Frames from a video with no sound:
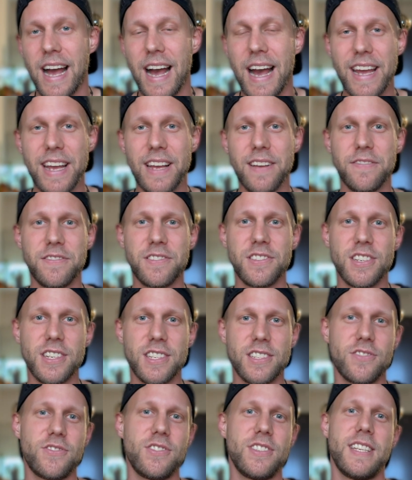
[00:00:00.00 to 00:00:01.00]
I have
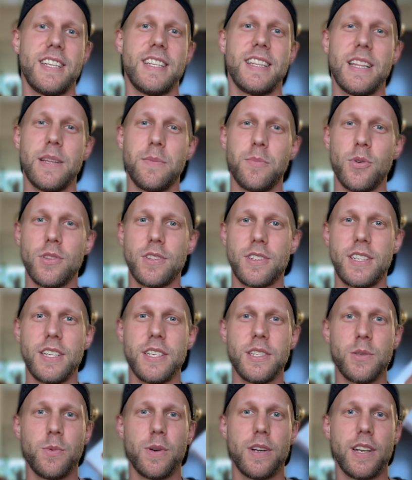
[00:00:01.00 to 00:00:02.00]
just recently bought
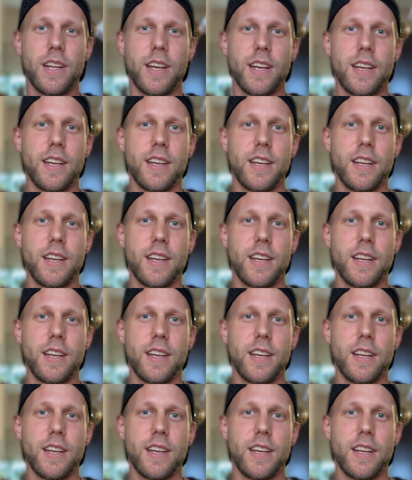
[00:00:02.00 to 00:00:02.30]
this one.